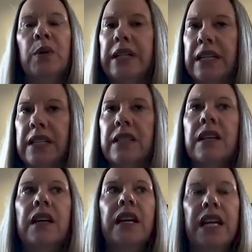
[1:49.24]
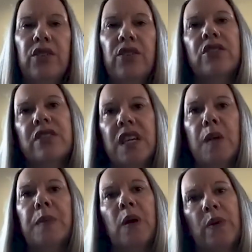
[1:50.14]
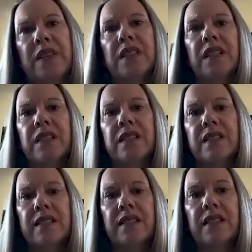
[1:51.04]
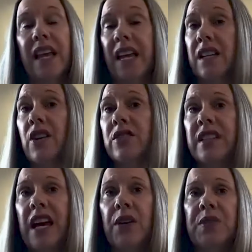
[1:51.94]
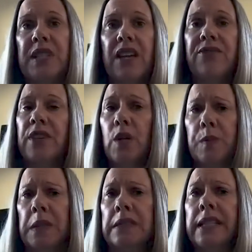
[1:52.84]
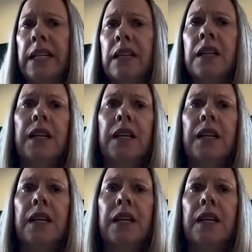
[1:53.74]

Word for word: put in in order to keep our residents and our staff safe and our building,